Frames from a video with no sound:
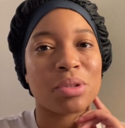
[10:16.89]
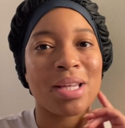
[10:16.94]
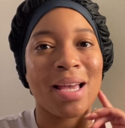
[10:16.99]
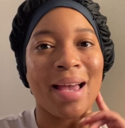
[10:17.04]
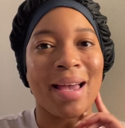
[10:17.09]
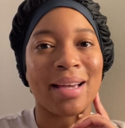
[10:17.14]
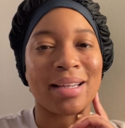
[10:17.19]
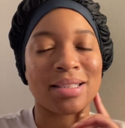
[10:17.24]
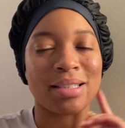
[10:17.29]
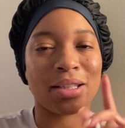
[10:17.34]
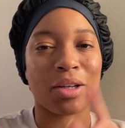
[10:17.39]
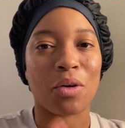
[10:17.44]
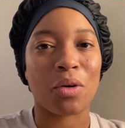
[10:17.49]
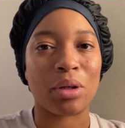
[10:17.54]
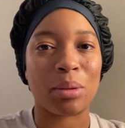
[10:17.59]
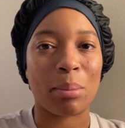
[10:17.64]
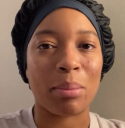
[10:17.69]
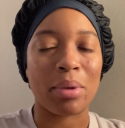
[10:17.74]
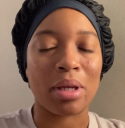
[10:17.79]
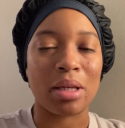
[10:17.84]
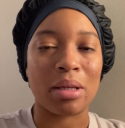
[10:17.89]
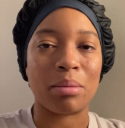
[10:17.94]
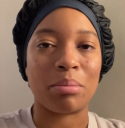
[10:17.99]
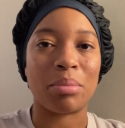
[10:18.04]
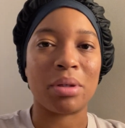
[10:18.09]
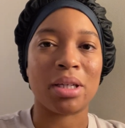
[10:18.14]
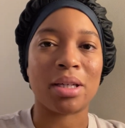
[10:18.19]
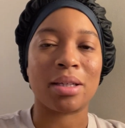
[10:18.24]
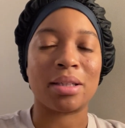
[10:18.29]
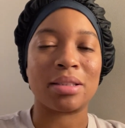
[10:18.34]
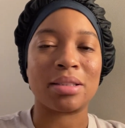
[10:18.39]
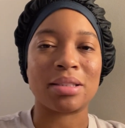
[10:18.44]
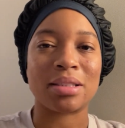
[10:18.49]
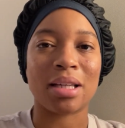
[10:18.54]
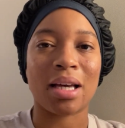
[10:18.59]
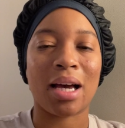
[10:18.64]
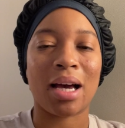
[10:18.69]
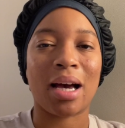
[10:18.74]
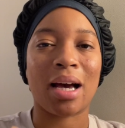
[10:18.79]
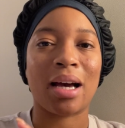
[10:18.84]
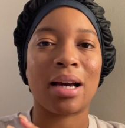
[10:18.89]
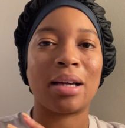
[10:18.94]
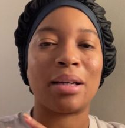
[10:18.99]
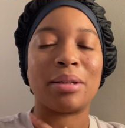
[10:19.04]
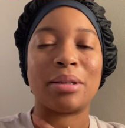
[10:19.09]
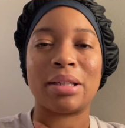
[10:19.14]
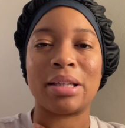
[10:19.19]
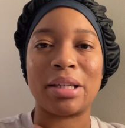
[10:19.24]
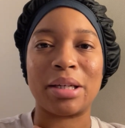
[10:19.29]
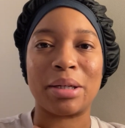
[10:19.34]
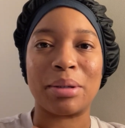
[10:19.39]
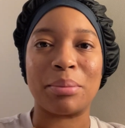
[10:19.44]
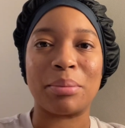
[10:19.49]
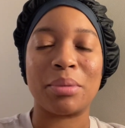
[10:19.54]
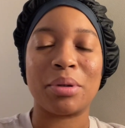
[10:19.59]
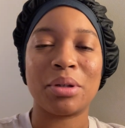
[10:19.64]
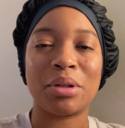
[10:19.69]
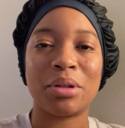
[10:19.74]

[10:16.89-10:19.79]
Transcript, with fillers: taxing on me because I am